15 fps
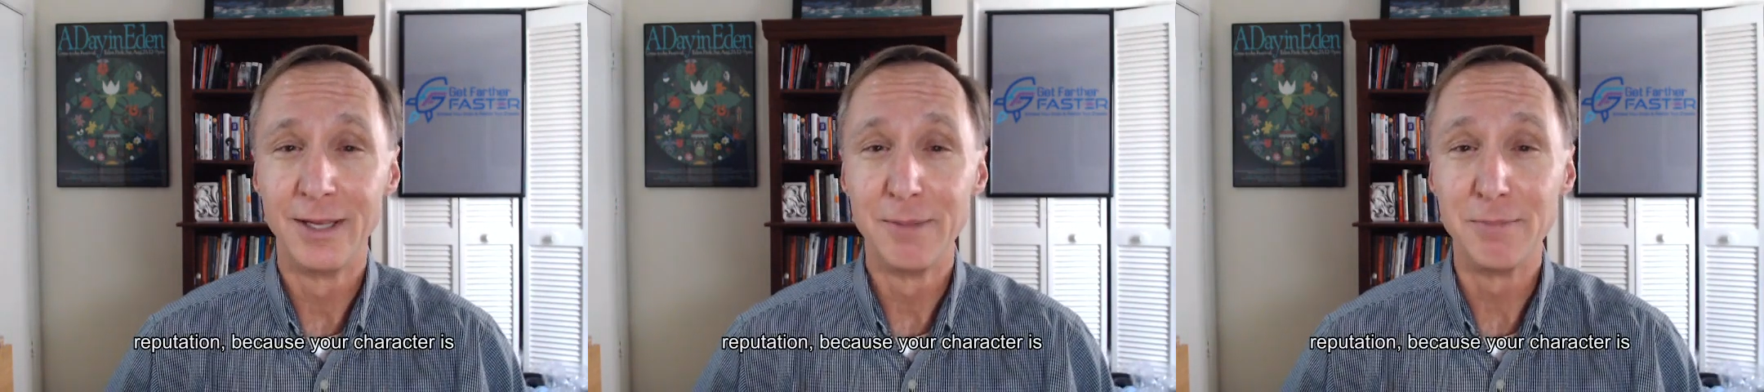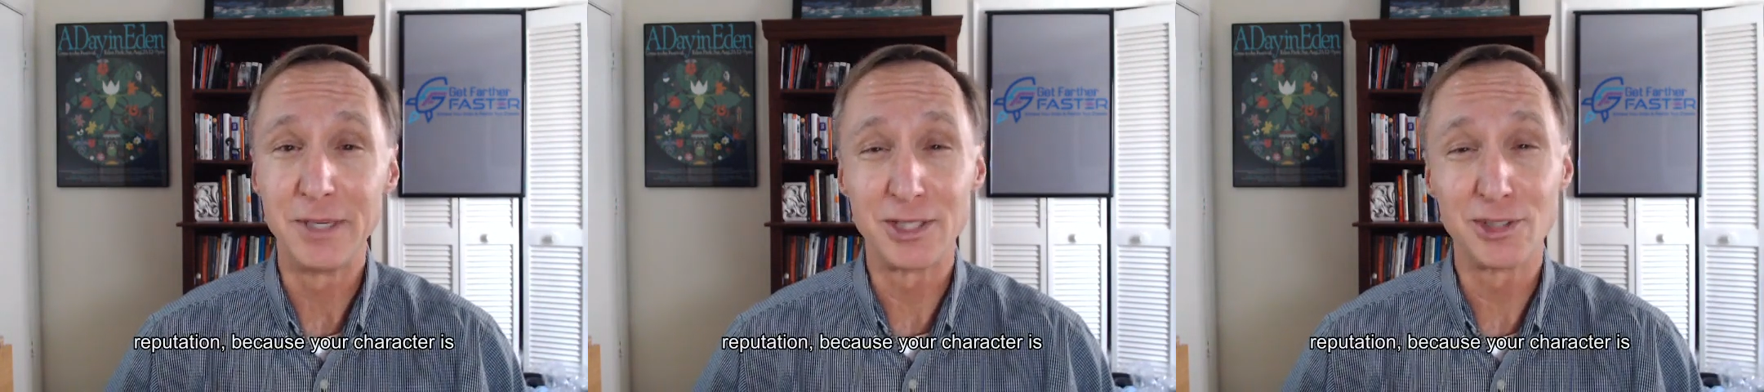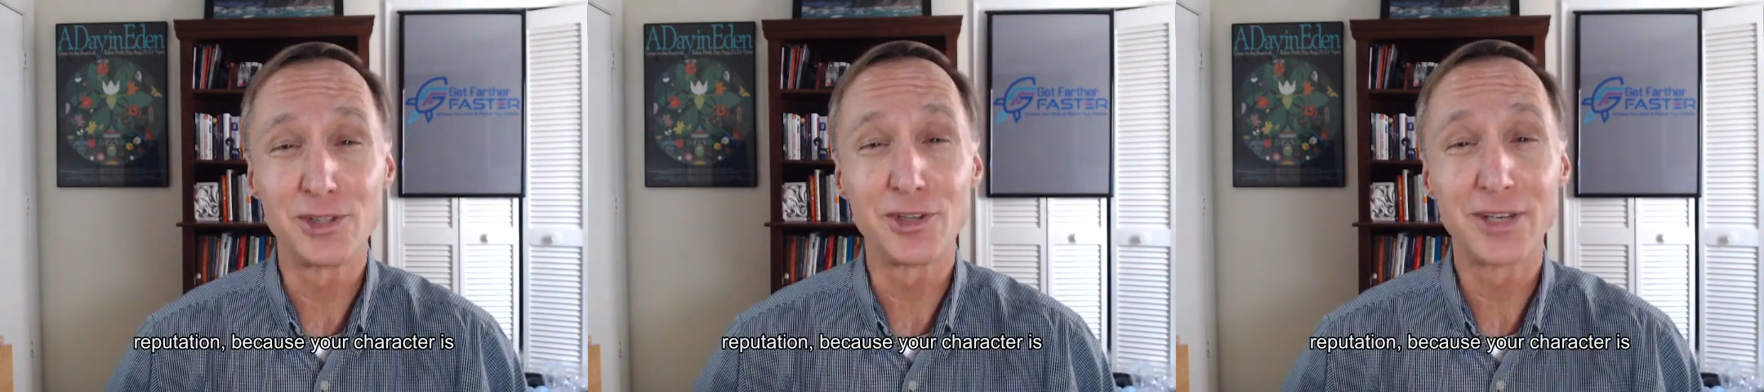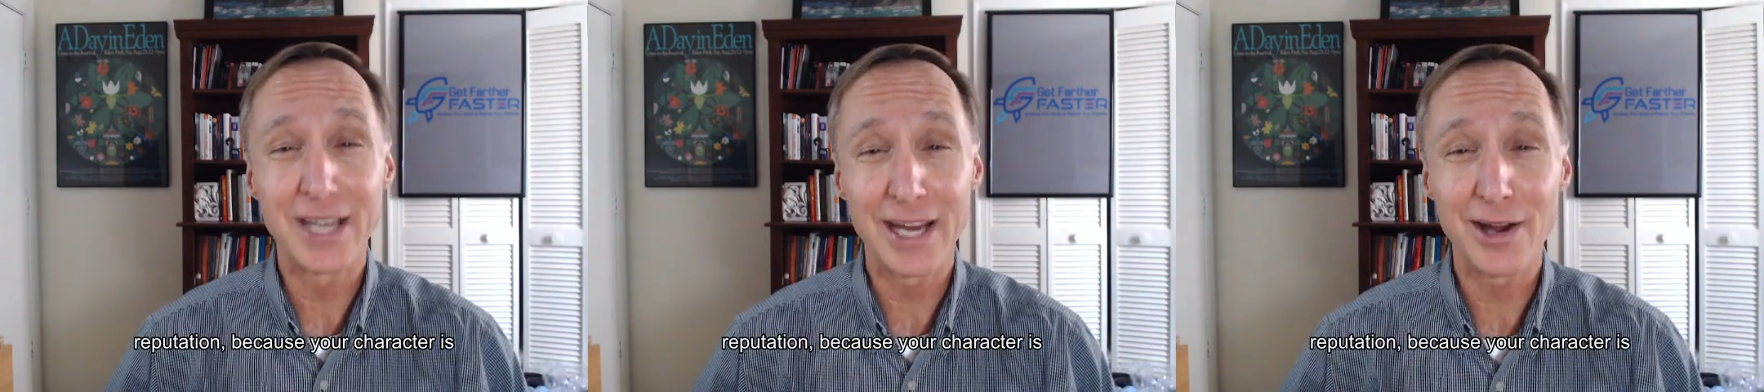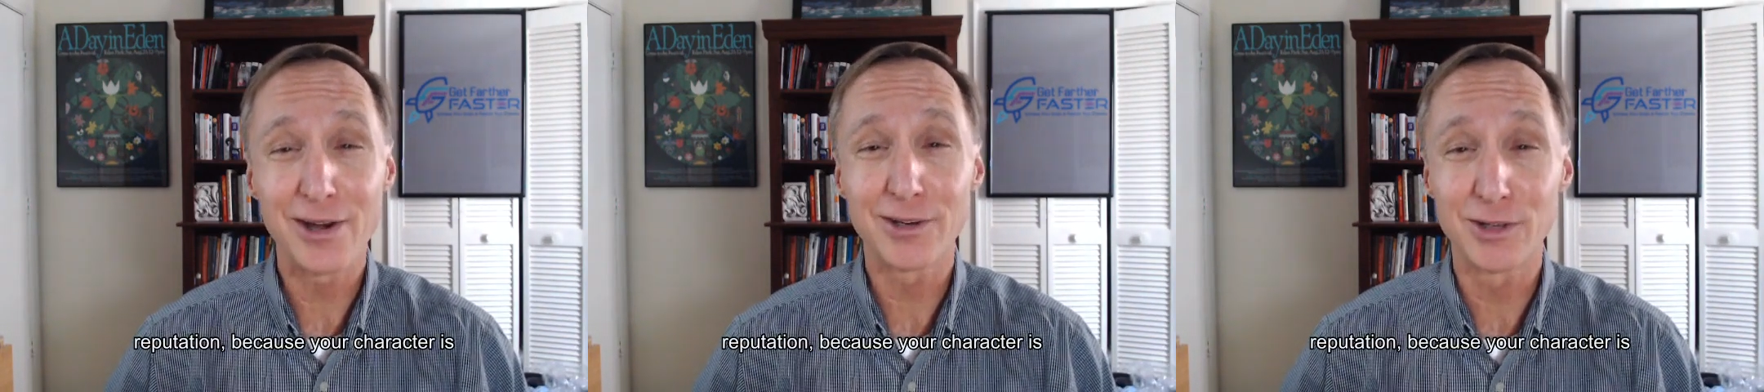because your
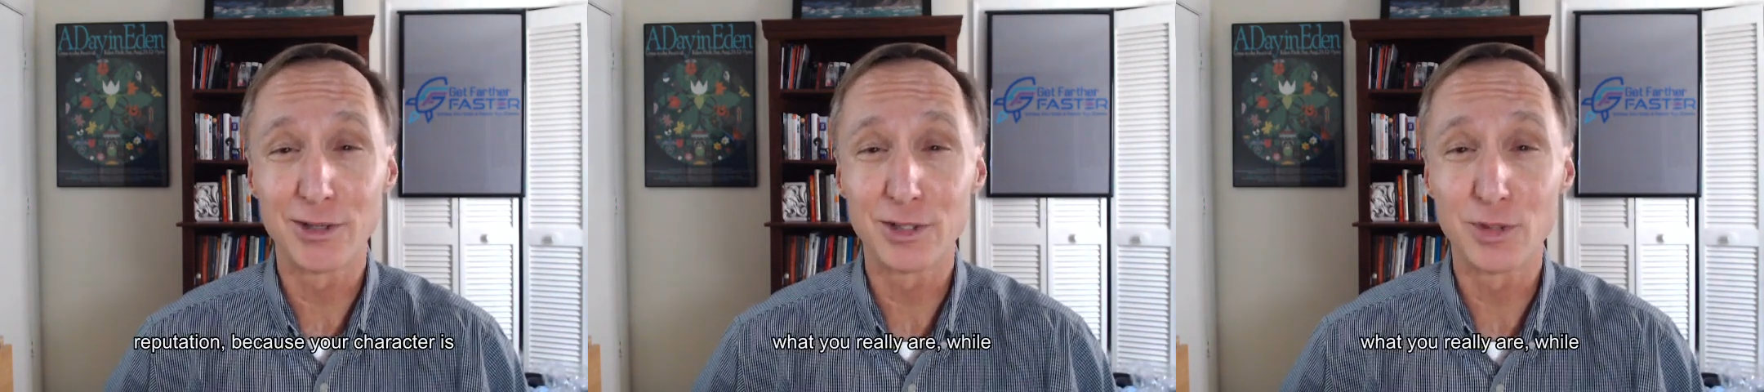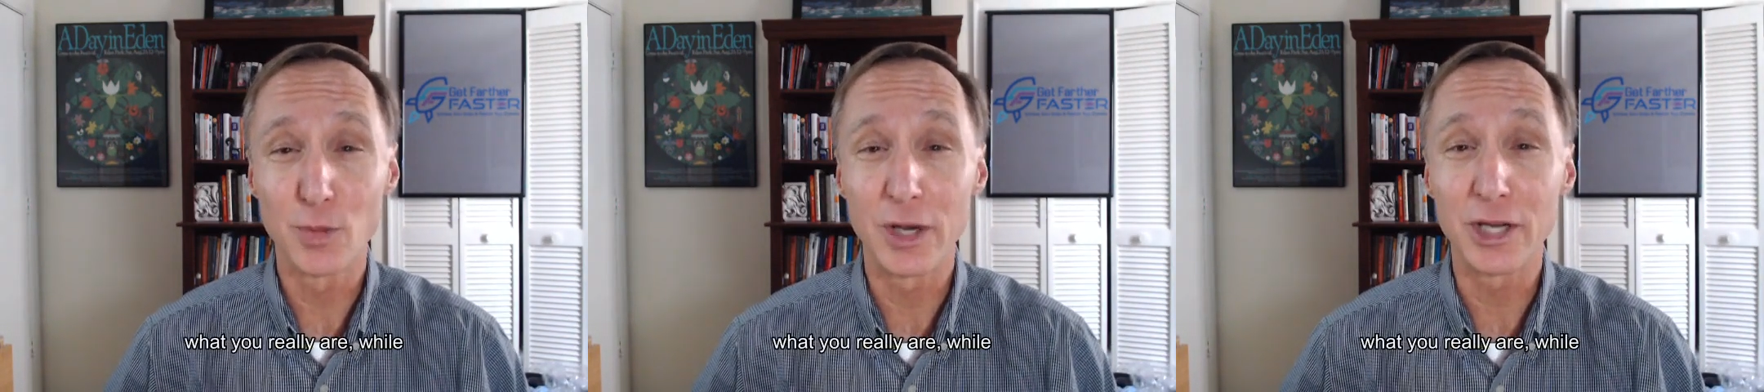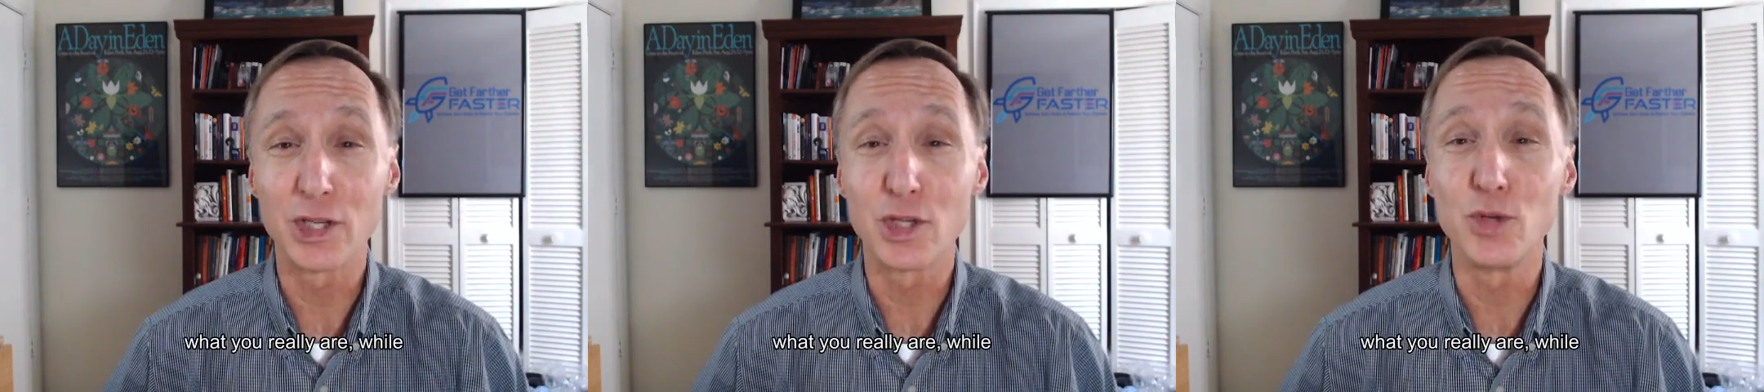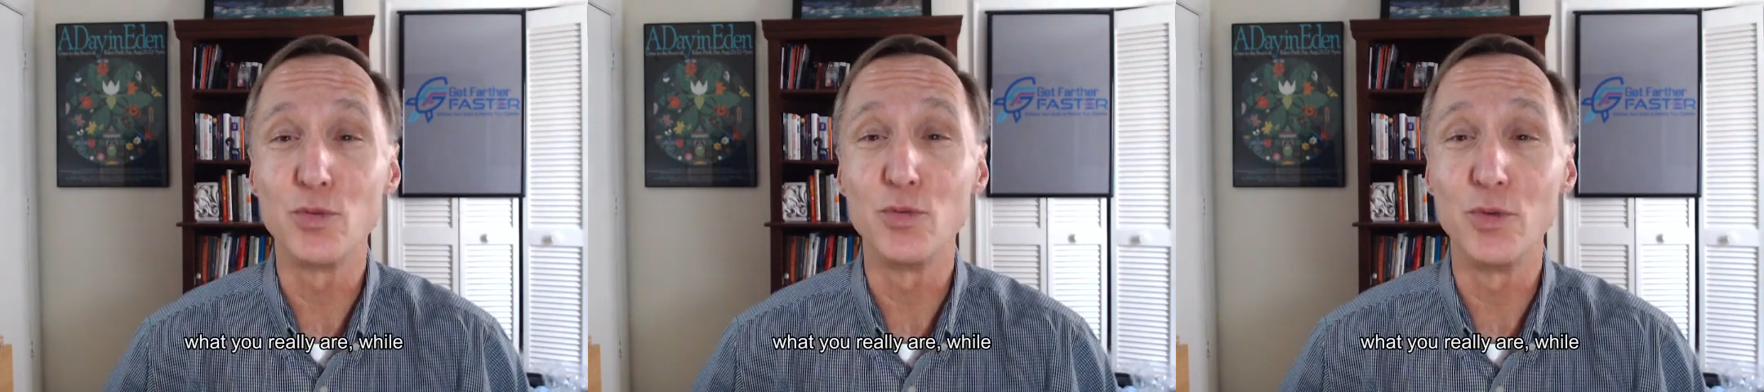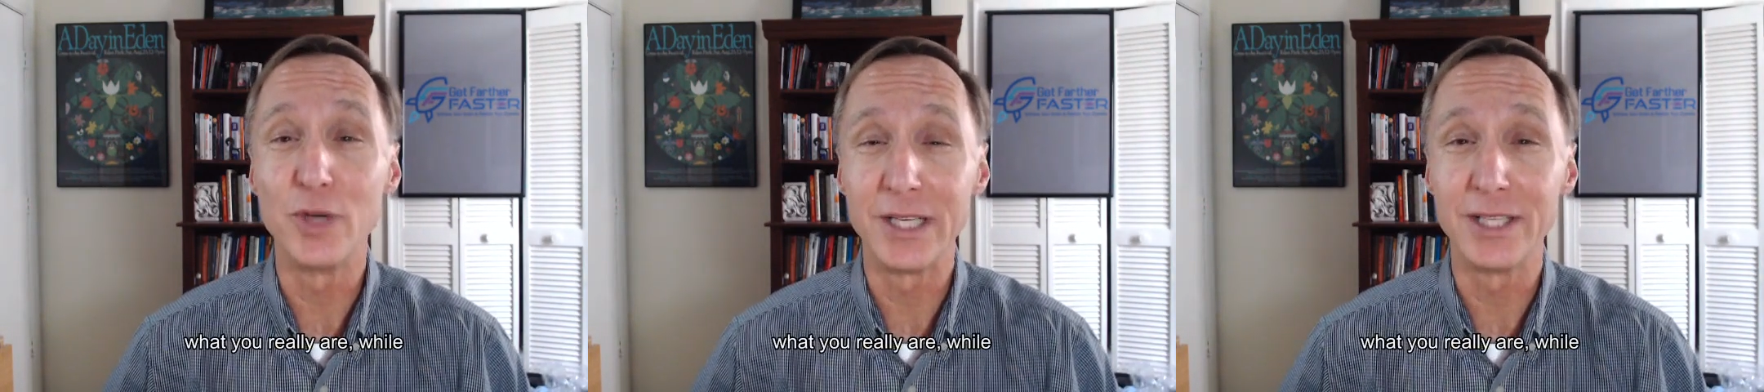character is what you
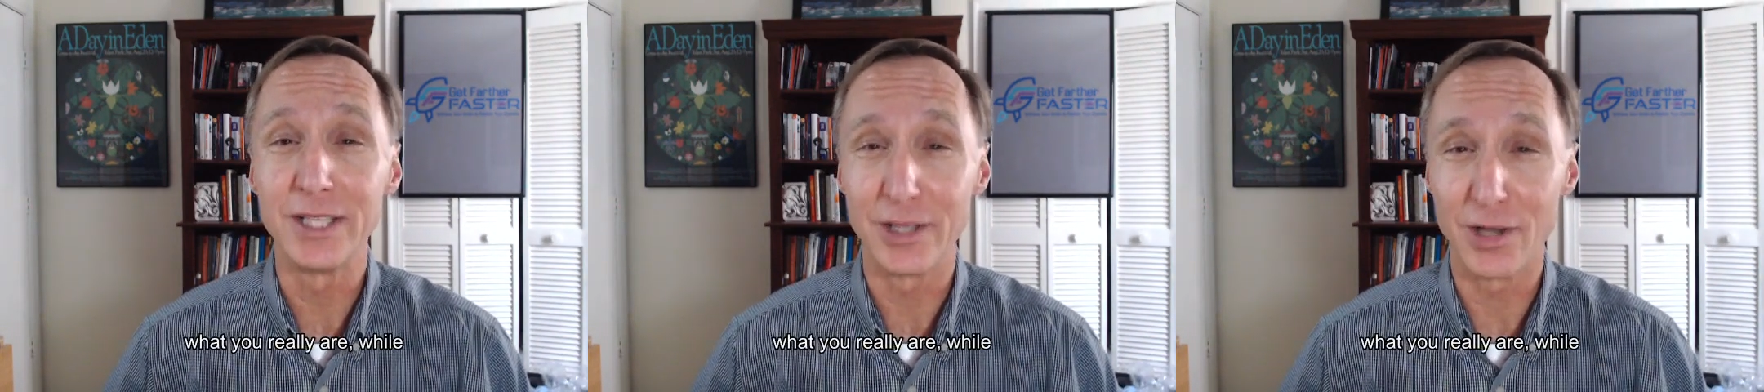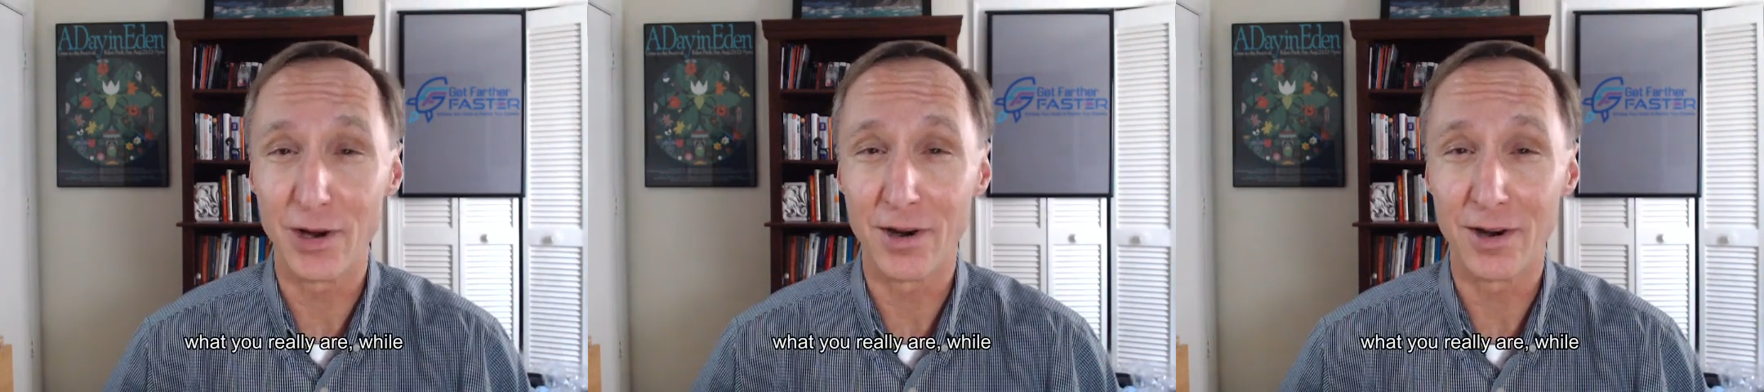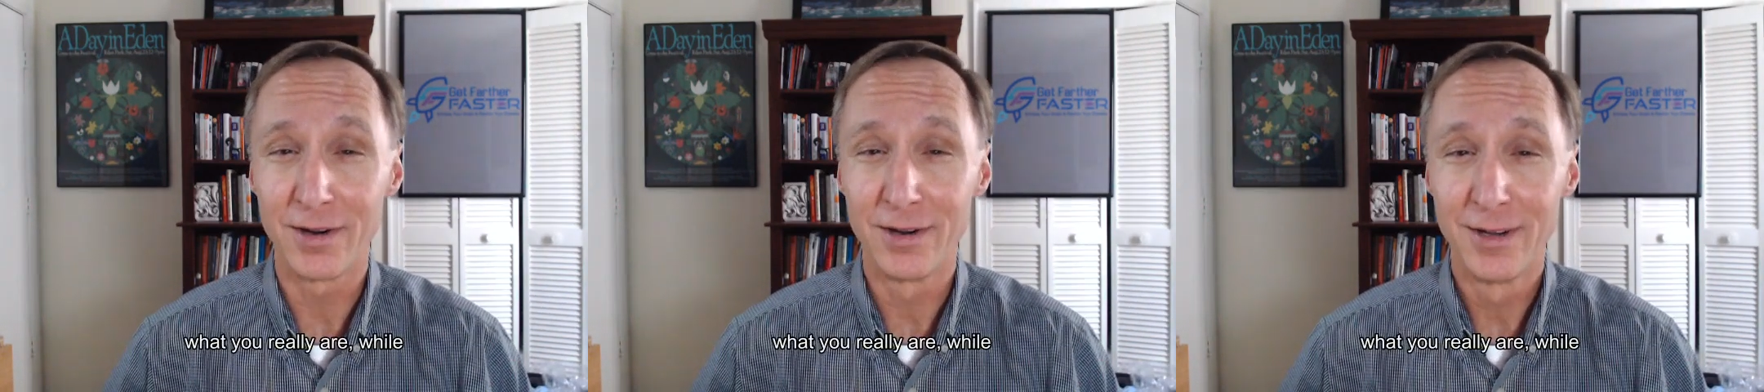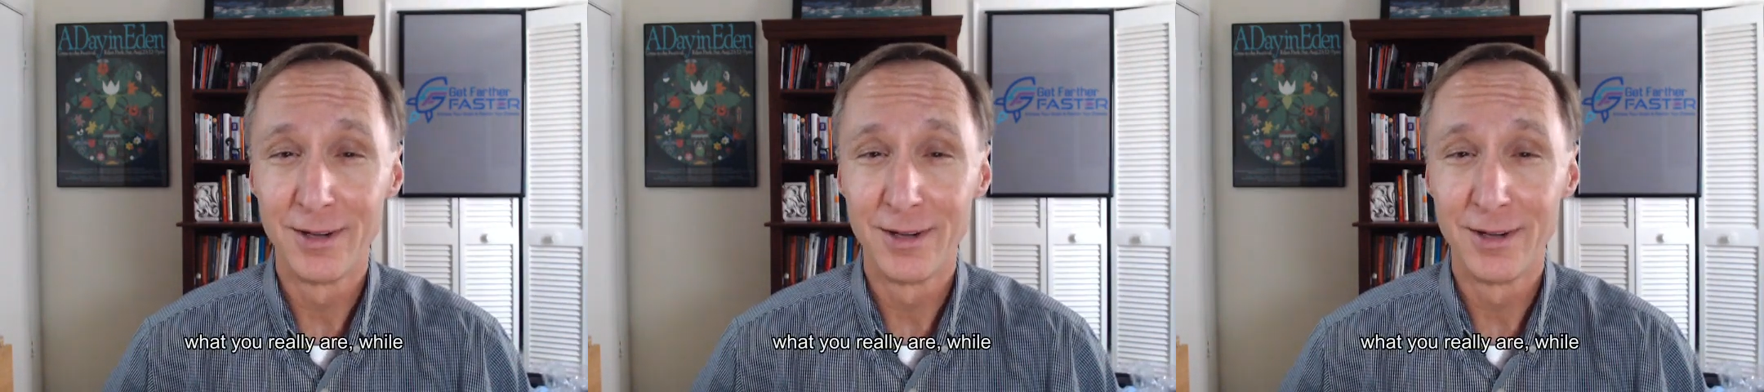really are,